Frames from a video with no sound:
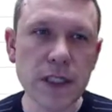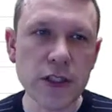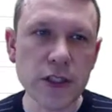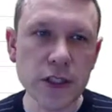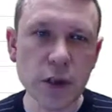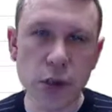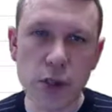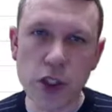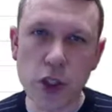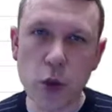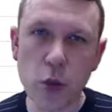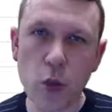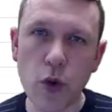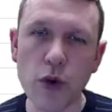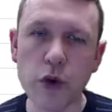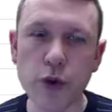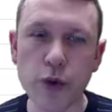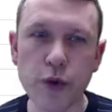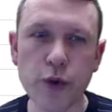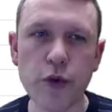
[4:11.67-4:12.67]
so as you
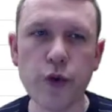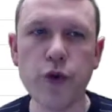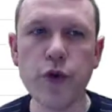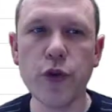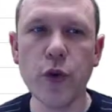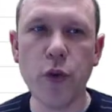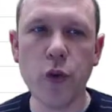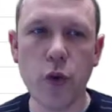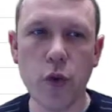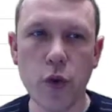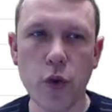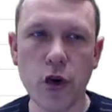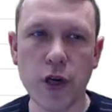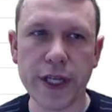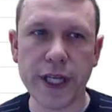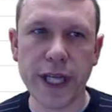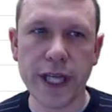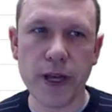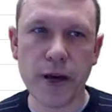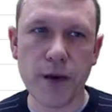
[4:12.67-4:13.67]
work through the
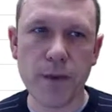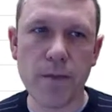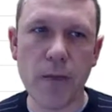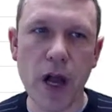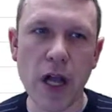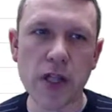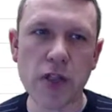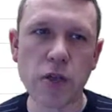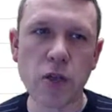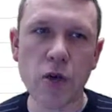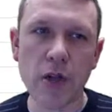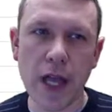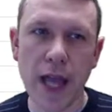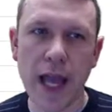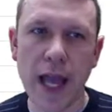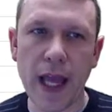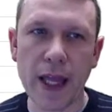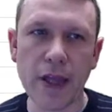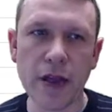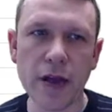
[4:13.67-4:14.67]
work here, Module
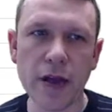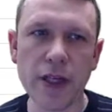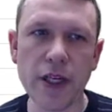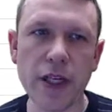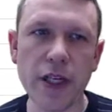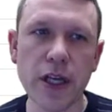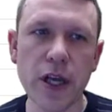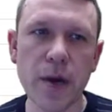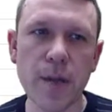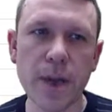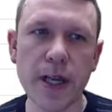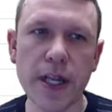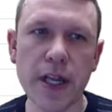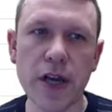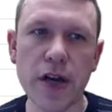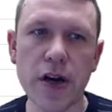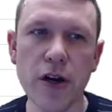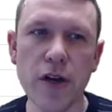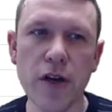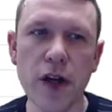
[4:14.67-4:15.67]
A, you're going to come in
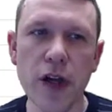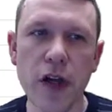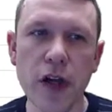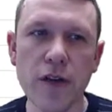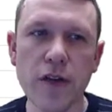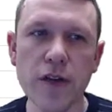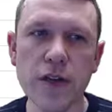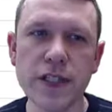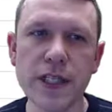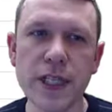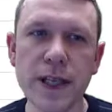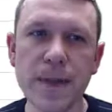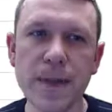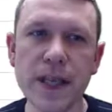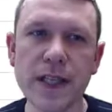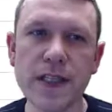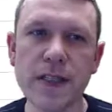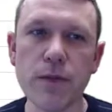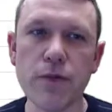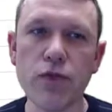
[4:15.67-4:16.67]
here. There's going to
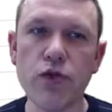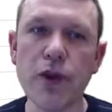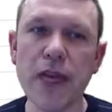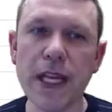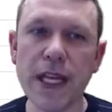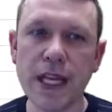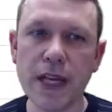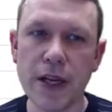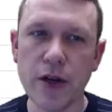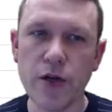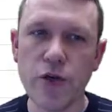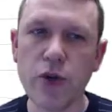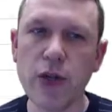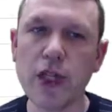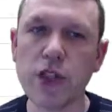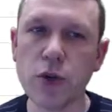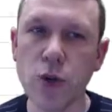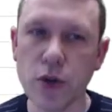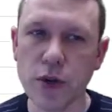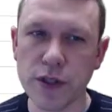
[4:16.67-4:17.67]
be some reading and
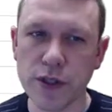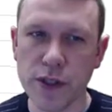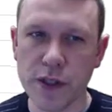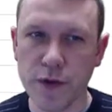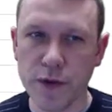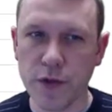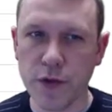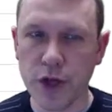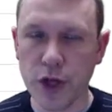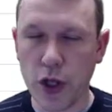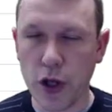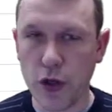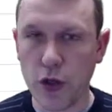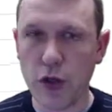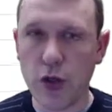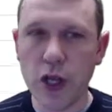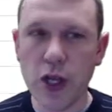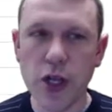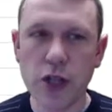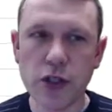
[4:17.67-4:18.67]
resources for
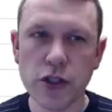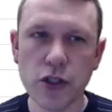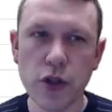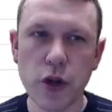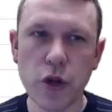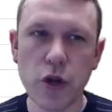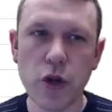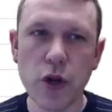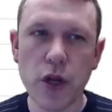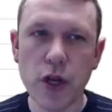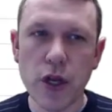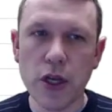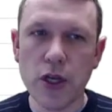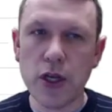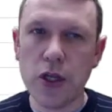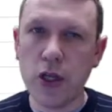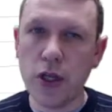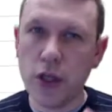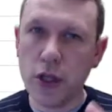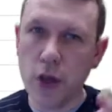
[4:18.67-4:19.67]
you. So
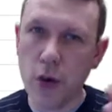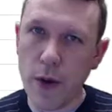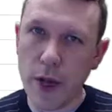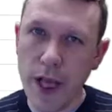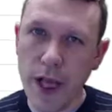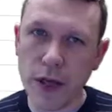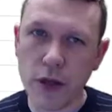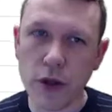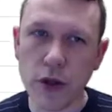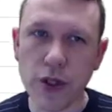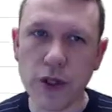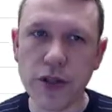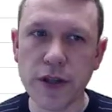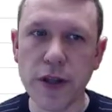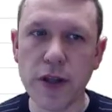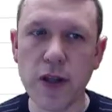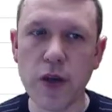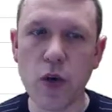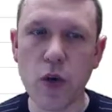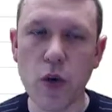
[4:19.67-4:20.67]
go ahead and look at
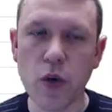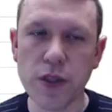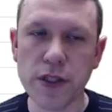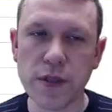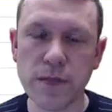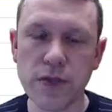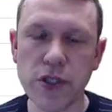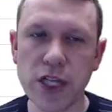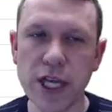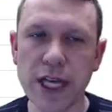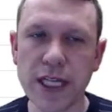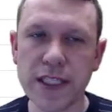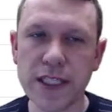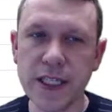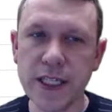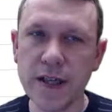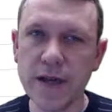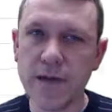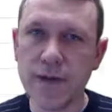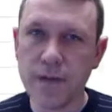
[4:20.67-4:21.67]
the course
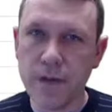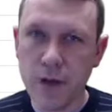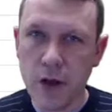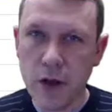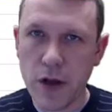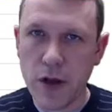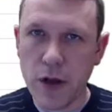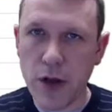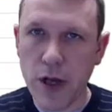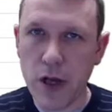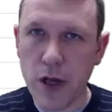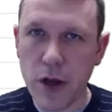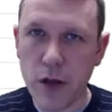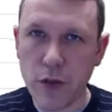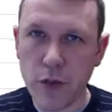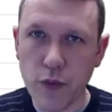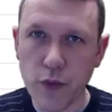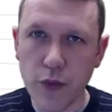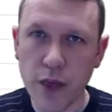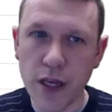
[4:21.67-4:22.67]
objectives uh,
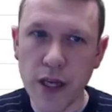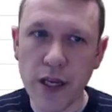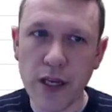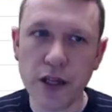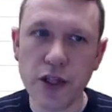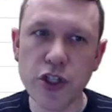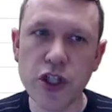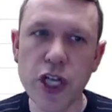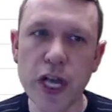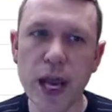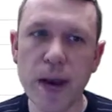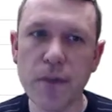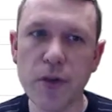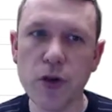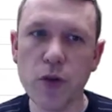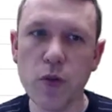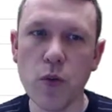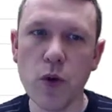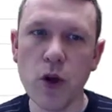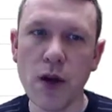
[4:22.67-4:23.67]
read
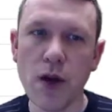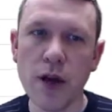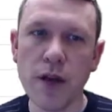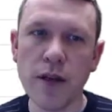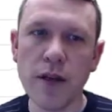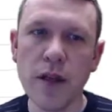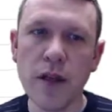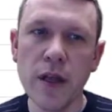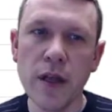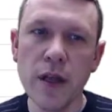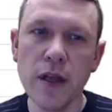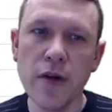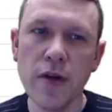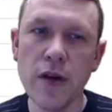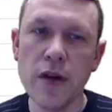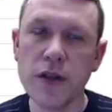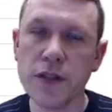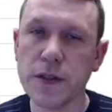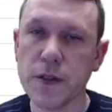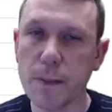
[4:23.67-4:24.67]
chapter one.
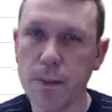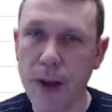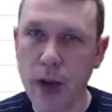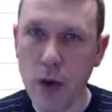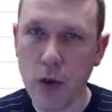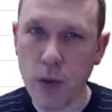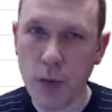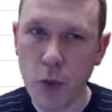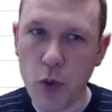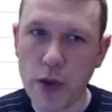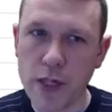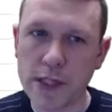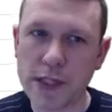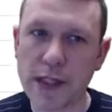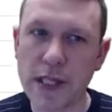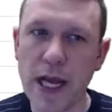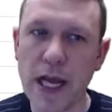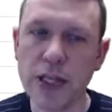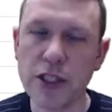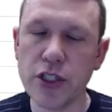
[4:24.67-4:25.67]
There's some PowerPoint
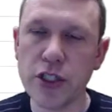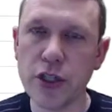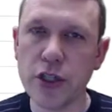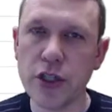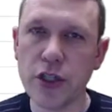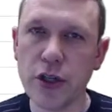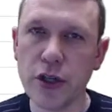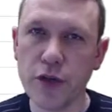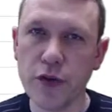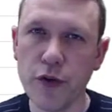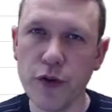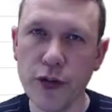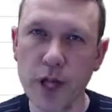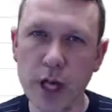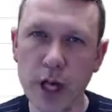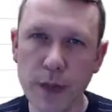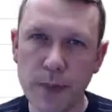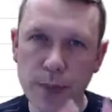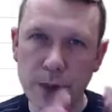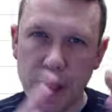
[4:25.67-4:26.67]
slides you can look through to
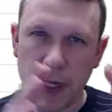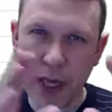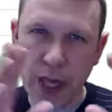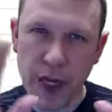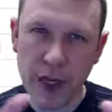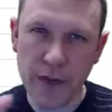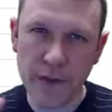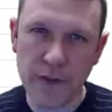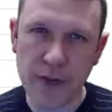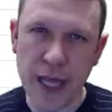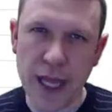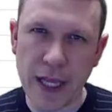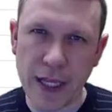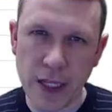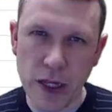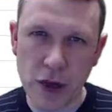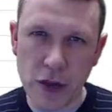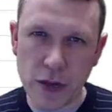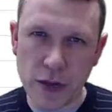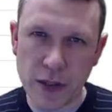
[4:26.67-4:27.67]
help you kind of
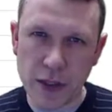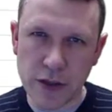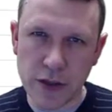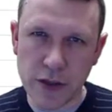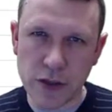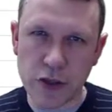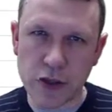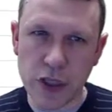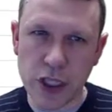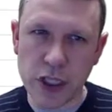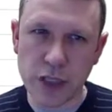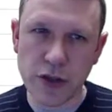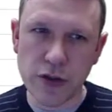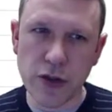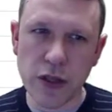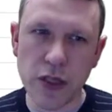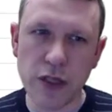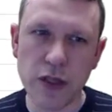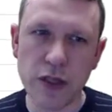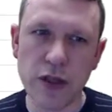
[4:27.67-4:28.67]
take notes and structure
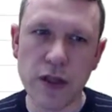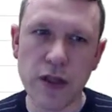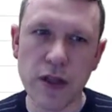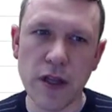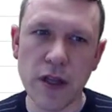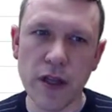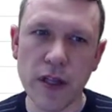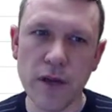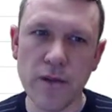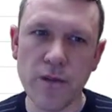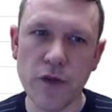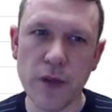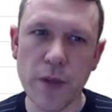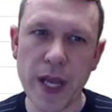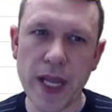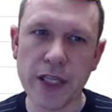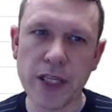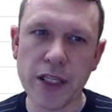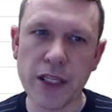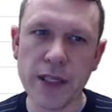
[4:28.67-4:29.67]
the, the
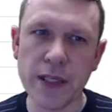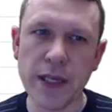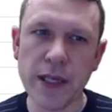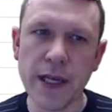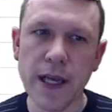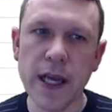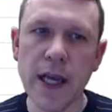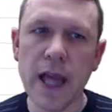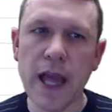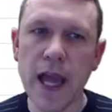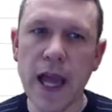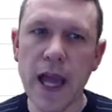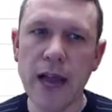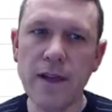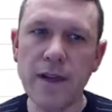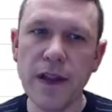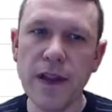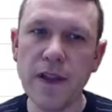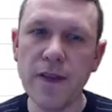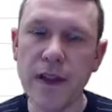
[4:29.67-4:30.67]
information.
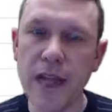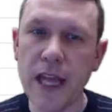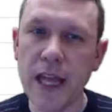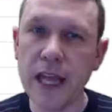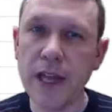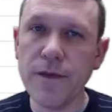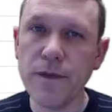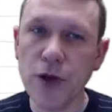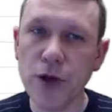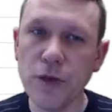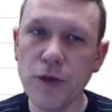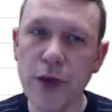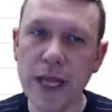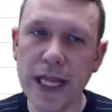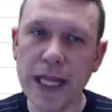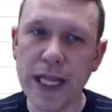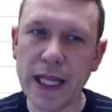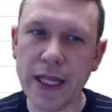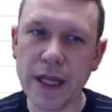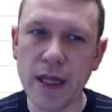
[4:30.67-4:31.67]
And then at the end of your
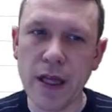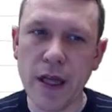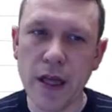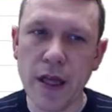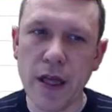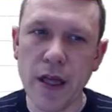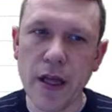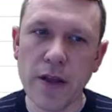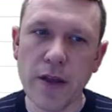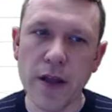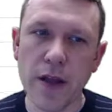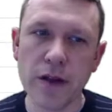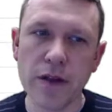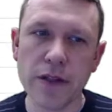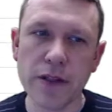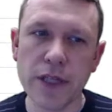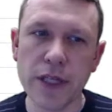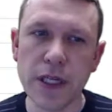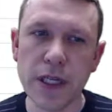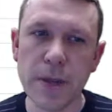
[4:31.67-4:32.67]
reading, there
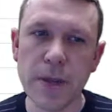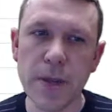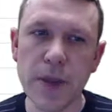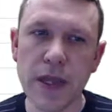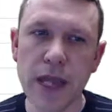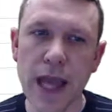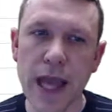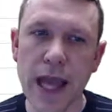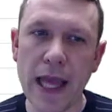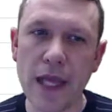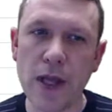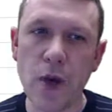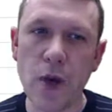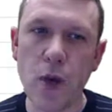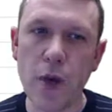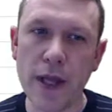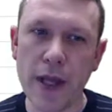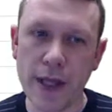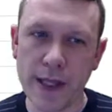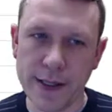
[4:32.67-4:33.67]
is going to be a
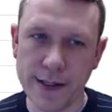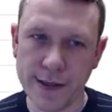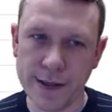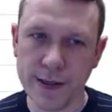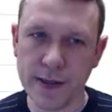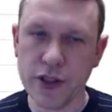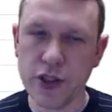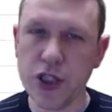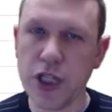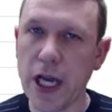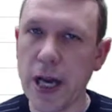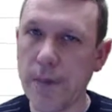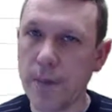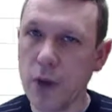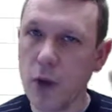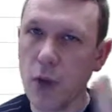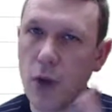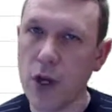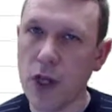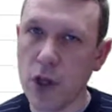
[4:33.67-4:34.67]
quiz,
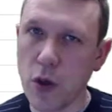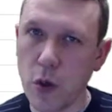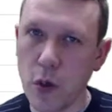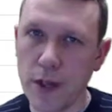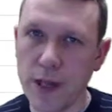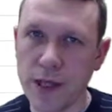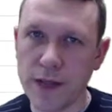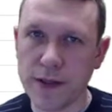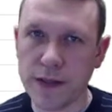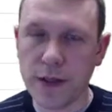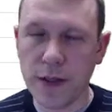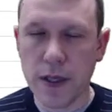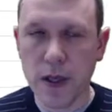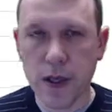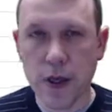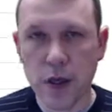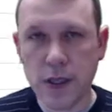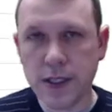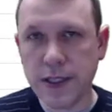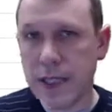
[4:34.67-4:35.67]
chapter one quiz.
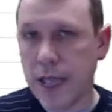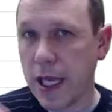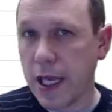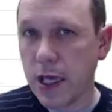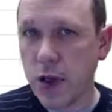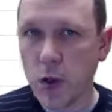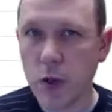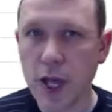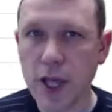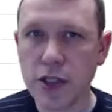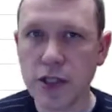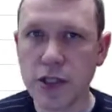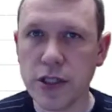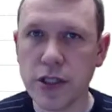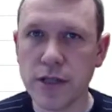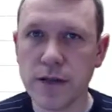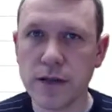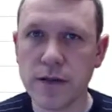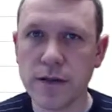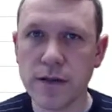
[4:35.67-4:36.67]
10
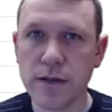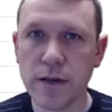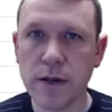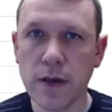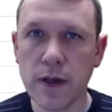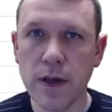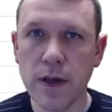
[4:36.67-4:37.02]
questions.